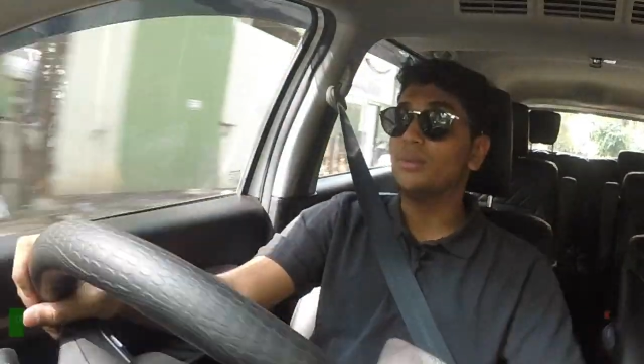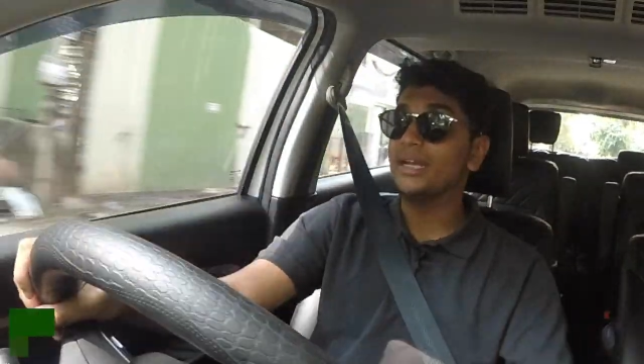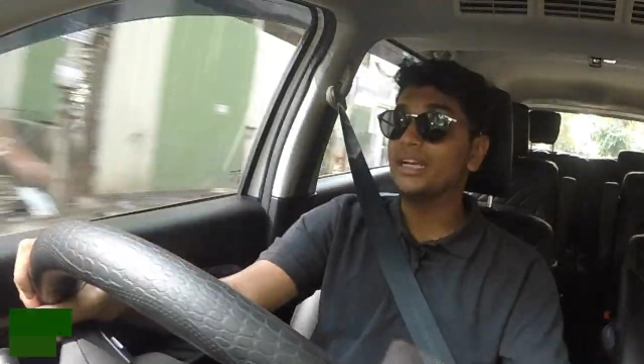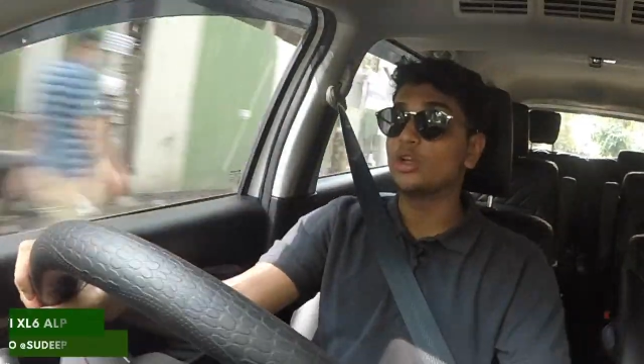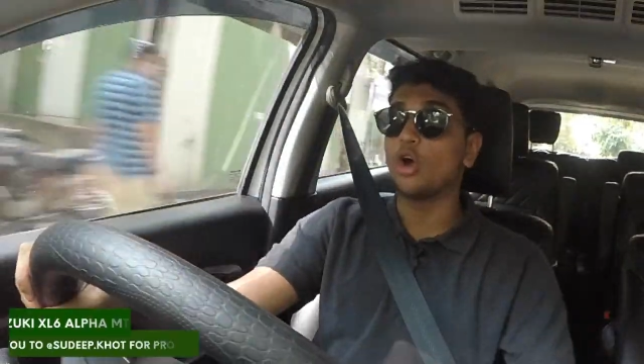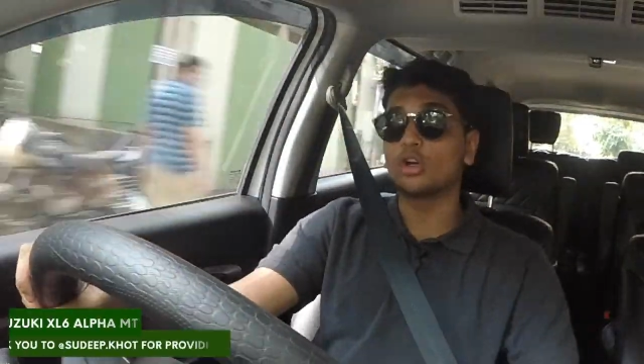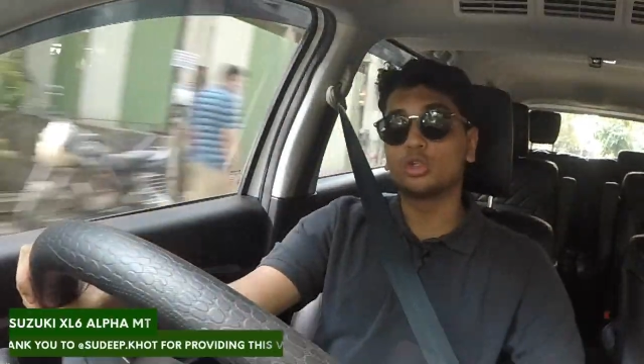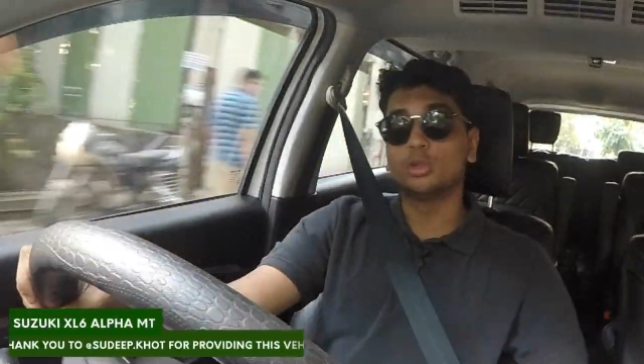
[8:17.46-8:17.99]
we
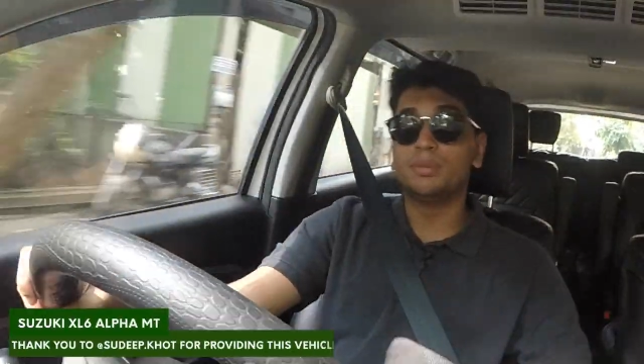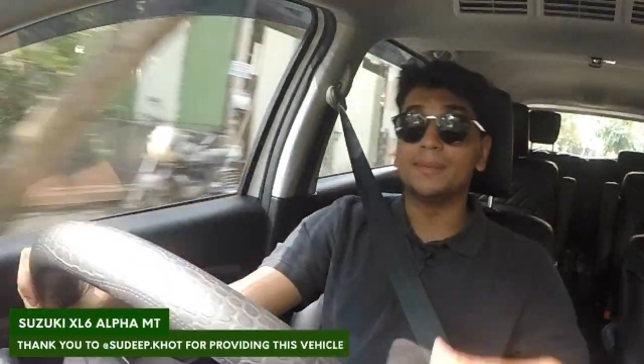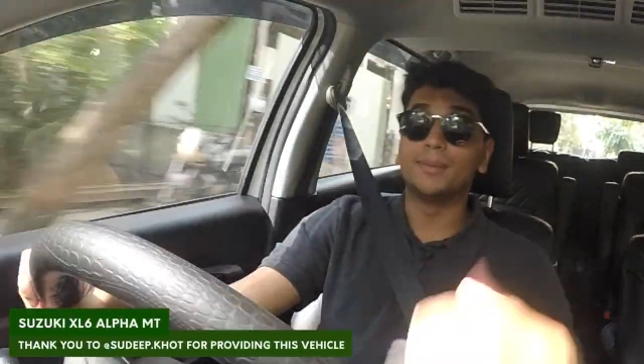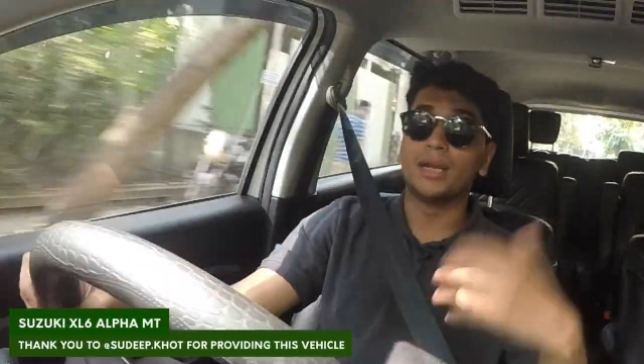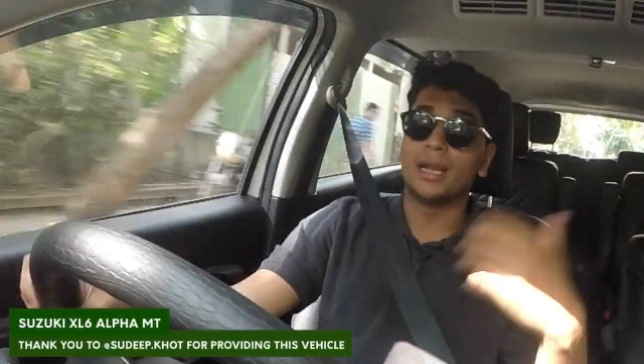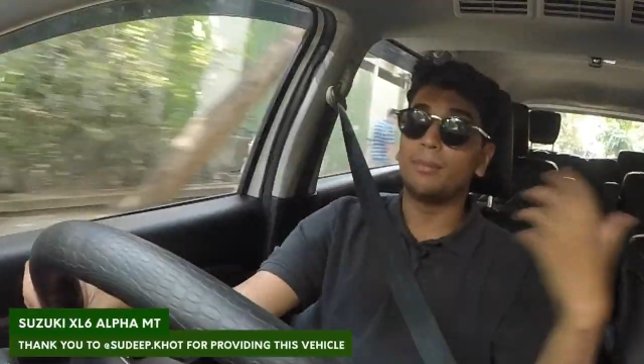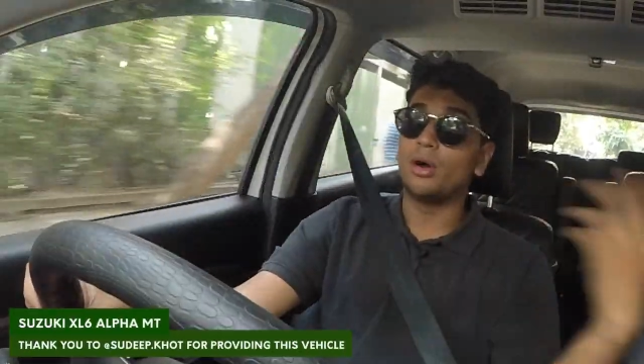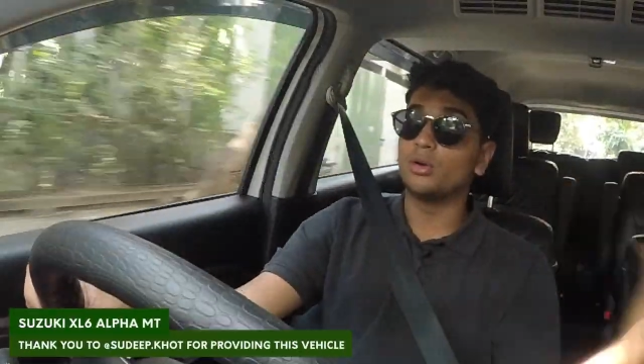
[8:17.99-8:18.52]
talk to
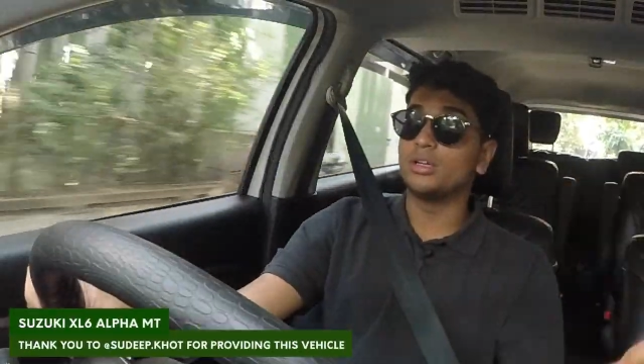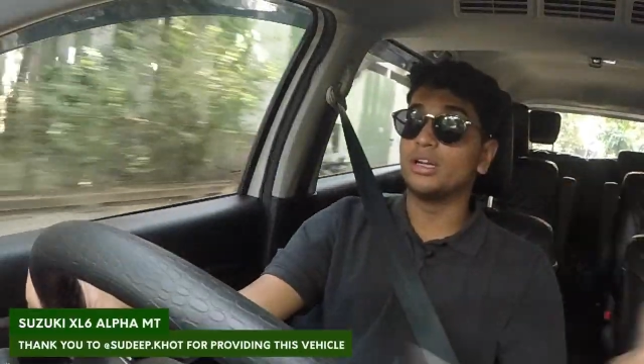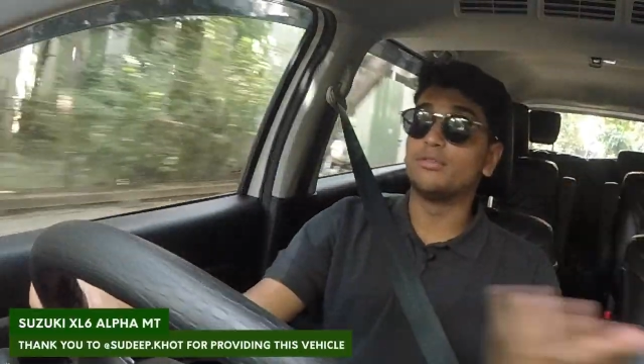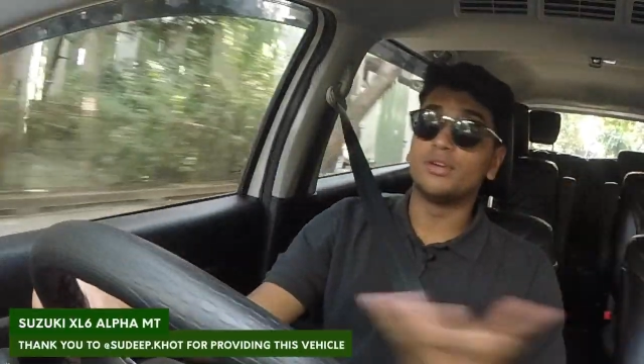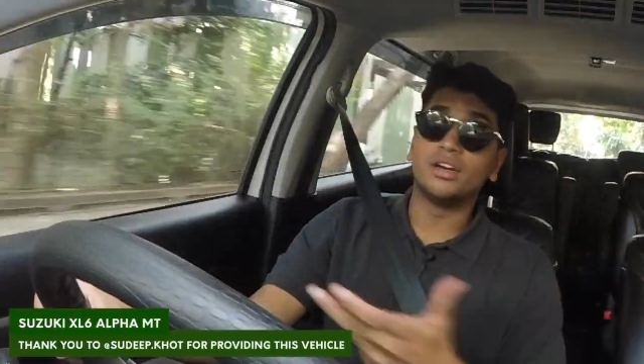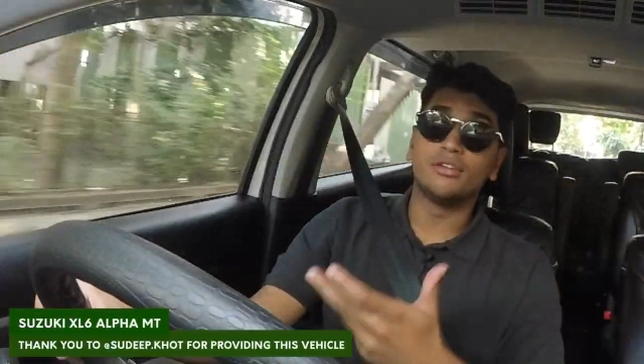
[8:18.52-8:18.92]
people about different